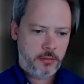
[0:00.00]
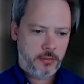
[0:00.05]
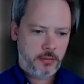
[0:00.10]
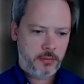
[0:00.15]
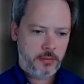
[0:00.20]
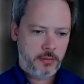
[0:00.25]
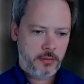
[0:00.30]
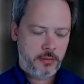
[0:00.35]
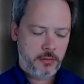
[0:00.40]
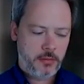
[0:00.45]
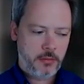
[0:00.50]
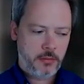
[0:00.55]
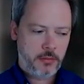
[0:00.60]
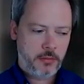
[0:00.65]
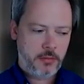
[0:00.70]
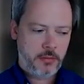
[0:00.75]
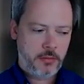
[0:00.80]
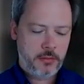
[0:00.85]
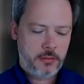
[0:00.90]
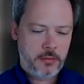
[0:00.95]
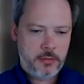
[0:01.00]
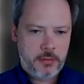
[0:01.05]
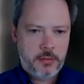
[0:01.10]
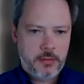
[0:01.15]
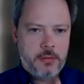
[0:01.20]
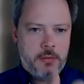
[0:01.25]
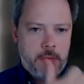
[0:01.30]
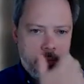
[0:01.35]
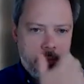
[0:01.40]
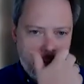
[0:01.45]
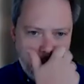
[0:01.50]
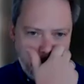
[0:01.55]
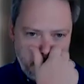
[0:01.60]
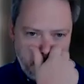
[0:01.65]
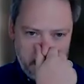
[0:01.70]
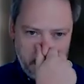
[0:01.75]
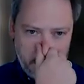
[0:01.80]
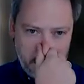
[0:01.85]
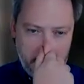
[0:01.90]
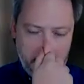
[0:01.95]

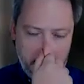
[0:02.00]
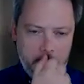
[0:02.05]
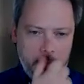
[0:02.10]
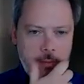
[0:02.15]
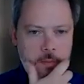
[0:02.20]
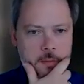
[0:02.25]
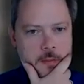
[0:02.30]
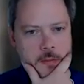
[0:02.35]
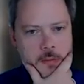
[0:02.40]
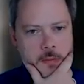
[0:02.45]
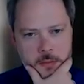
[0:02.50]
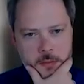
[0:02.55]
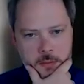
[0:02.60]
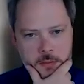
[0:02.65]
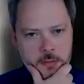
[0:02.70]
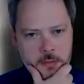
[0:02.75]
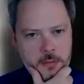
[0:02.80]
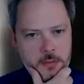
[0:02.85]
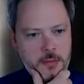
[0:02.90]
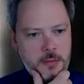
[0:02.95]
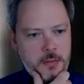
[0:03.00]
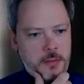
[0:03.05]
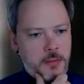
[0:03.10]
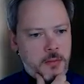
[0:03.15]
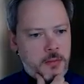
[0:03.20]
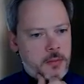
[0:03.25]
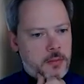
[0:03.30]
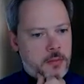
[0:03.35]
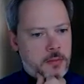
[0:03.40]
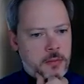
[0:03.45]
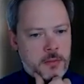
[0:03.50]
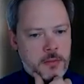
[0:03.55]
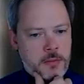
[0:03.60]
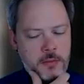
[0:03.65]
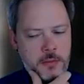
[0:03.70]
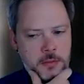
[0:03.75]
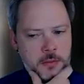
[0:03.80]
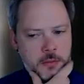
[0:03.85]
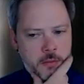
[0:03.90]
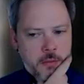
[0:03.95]

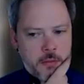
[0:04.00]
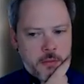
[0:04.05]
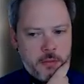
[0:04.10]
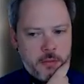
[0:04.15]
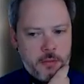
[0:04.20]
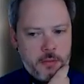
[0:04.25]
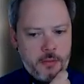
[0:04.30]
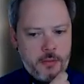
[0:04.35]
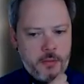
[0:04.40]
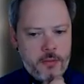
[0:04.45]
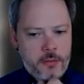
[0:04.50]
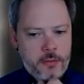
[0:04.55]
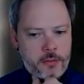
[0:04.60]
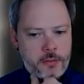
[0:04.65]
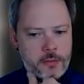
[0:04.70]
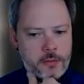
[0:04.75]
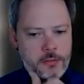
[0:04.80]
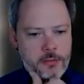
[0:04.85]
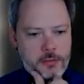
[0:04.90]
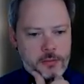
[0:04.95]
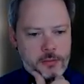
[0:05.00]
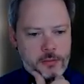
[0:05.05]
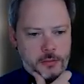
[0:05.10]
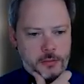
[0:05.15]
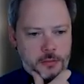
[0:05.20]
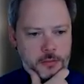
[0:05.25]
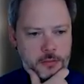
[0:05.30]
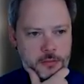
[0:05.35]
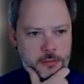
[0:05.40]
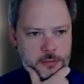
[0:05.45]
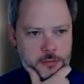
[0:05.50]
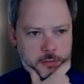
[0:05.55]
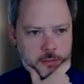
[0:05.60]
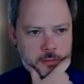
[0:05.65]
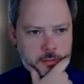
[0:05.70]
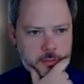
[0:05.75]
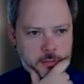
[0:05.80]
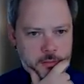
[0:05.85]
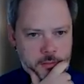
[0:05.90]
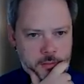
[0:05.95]

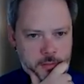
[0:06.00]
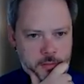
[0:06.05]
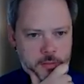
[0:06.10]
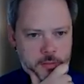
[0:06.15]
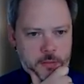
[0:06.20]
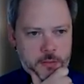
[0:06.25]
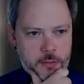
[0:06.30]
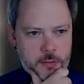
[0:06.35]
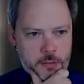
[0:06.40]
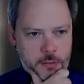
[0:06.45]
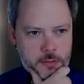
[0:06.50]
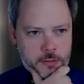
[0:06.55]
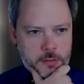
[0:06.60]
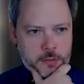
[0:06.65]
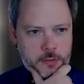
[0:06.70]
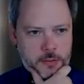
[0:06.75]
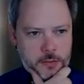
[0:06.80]
No words are spoken by the person on screen.